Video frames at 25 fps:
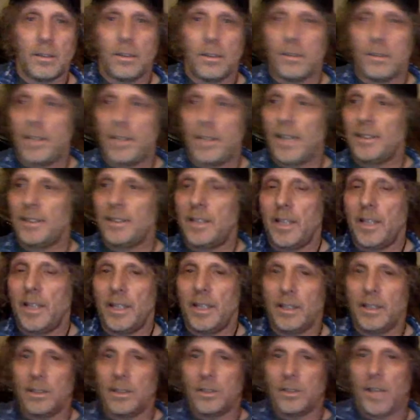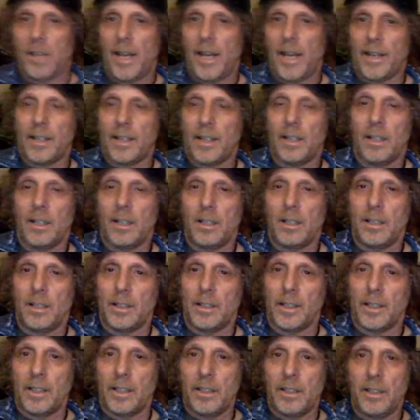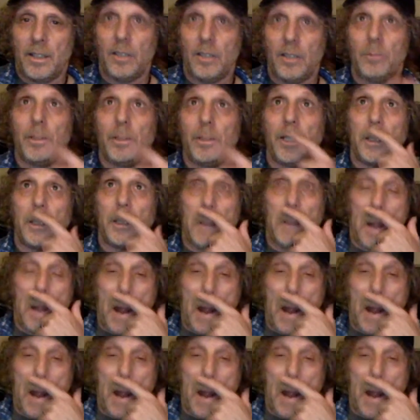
Testing, check. Can you hear me?